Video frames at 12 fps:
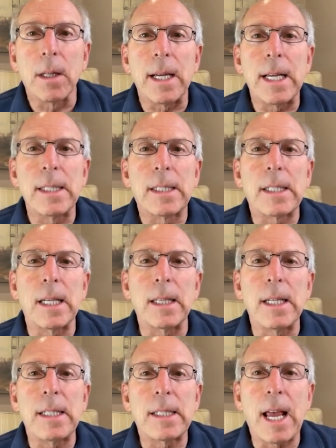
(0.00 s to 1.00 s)

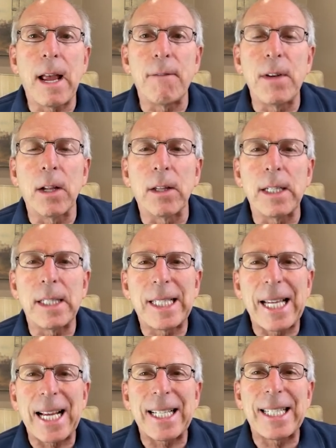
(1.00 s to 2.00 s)
instantly save nearly
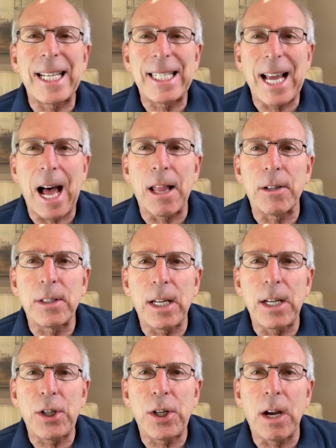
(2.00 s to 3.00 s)
$60
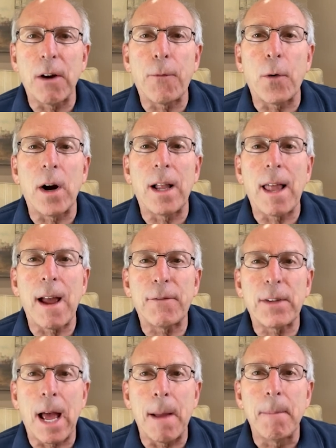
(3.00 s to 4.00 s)
each year for a
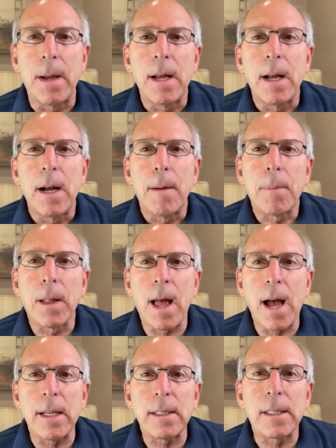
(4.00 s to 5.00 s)
lifetime,
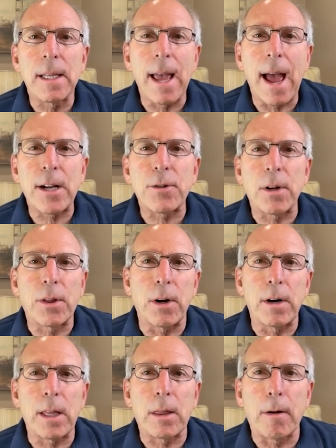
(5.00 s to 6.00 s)
plus the extra
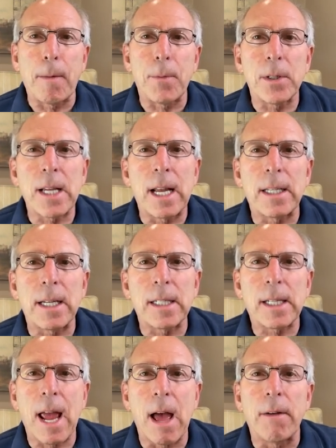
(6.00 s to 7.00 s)
33%
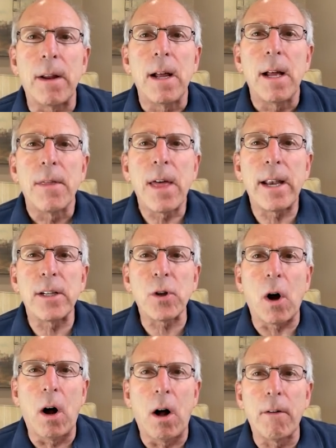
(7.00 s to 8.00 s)
discount that is
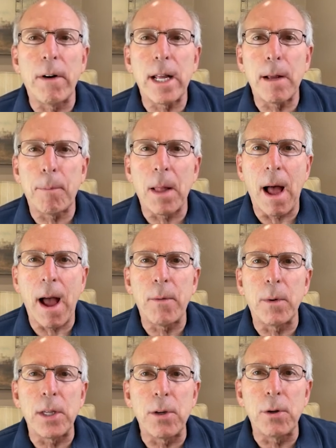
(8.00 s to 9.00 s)
already applied
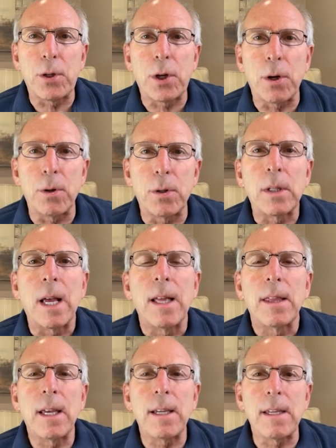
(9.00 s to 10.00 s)
when you choose
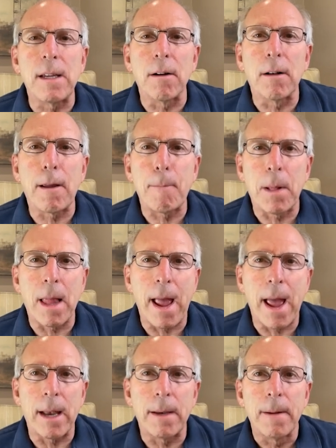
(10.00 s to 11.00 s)
the yearly
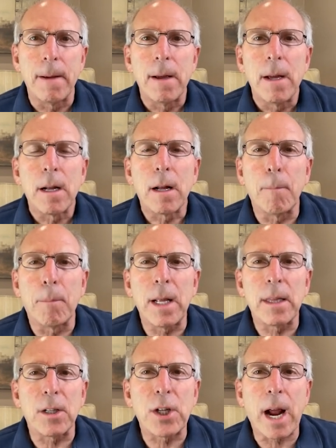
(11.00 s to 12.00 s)
plan. Complete
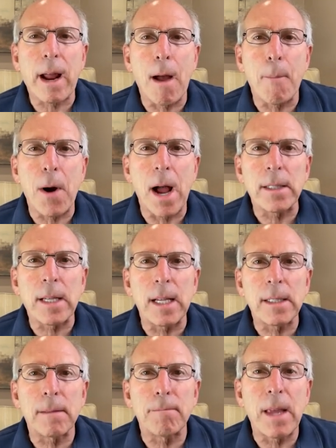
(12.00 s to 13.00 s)
the checkout
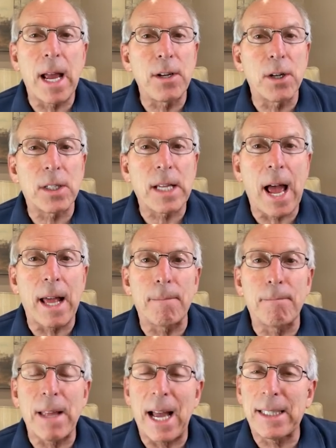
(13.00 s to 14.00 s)
process and you're set.
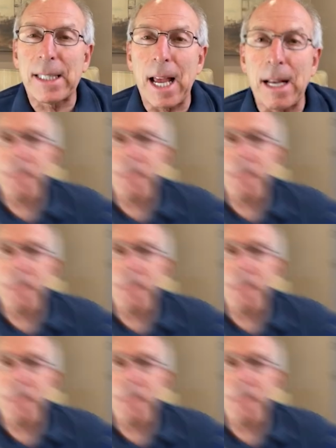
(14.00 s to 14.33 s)
That's it.